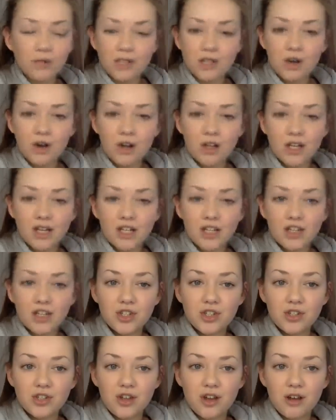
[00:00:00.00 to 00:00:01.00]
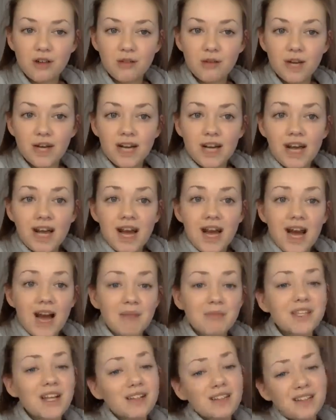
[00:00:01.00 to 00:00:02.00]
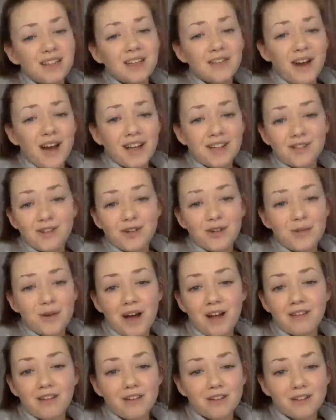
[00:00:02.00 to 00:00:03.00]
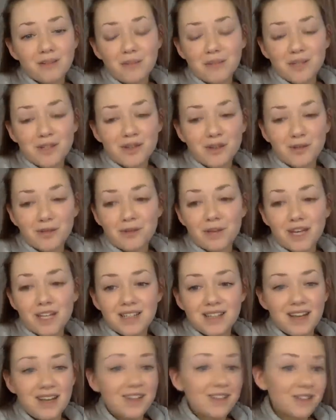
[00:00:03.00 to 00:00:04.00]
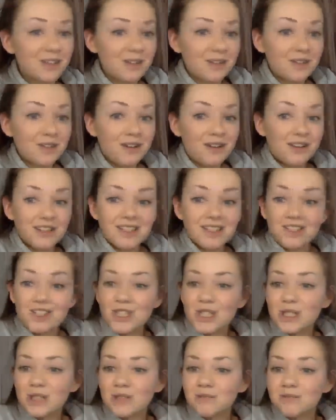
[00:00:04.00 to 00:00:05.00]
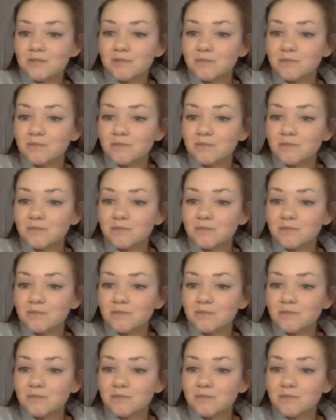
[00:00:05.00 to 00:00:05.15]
to college. So I'm sad to leave high school, but I'll also be so excited to go to college.